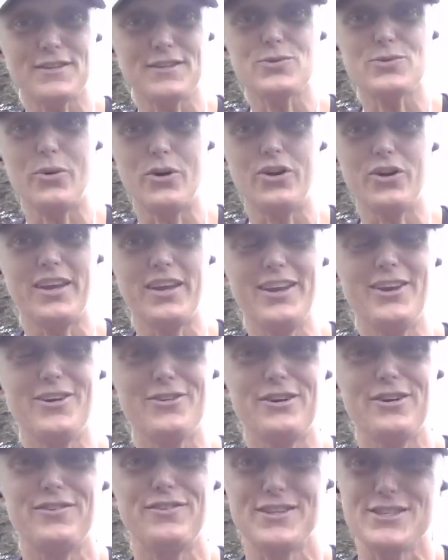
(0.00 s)
it's working or
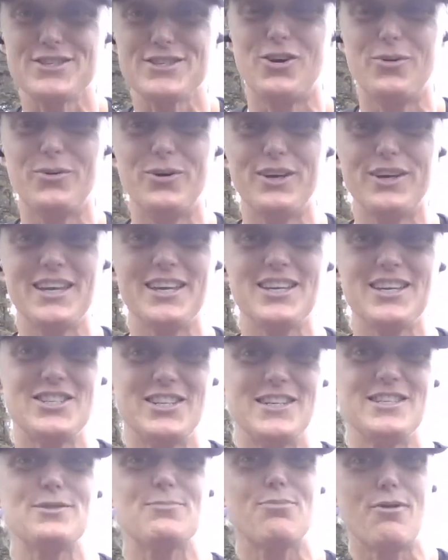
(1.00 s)
if it's not working. She needs
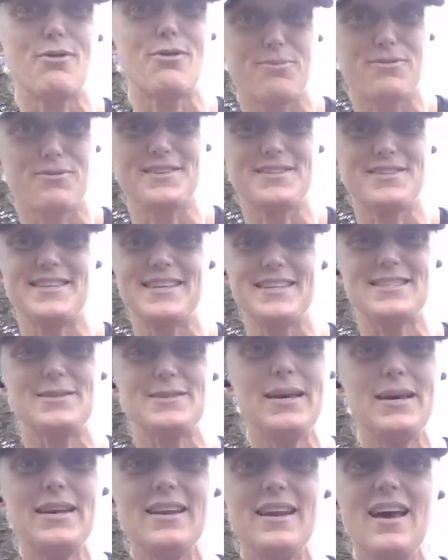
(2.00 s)
a proper
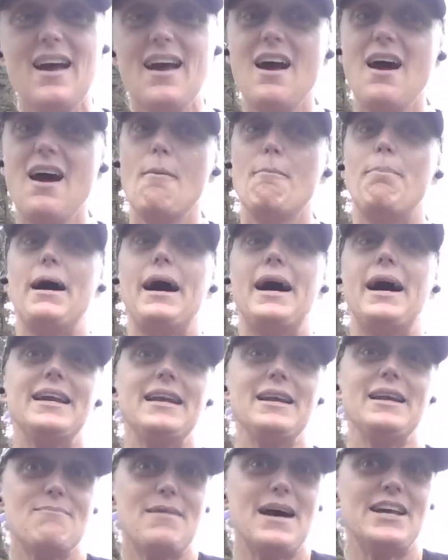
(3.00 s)
assessment. But
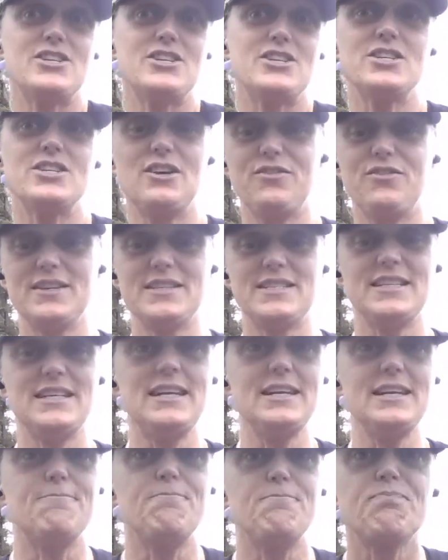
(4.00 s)
imagine if it did.
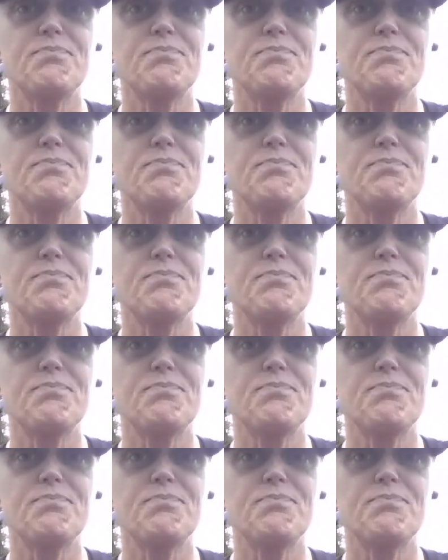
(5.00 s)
